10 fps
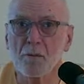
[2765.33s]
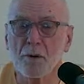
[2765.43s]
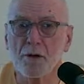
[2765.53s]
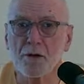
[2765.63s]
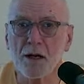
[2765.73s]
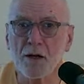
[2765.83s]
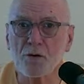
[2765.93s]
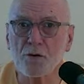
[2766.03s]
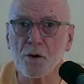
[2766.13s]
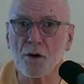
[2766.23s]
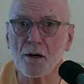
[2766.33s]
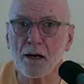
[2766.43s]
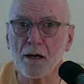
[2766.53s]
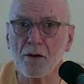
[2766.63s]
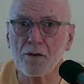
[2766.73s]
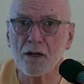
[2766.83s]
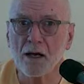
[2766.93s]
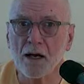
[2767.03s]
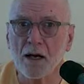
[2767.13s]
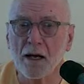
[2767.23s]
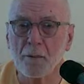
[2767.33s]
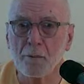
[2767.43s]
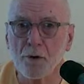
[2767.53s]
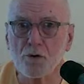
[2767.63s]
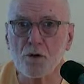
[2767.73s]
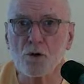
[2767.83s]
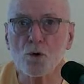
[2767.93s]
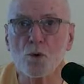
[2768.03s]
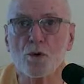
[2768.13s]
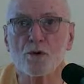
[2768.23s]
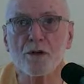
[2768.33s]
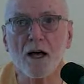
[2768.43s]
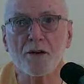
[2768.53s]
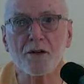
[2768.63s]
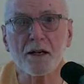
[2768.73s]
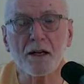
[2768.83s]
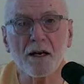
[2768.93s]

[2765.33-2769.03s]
But as far as a person who is not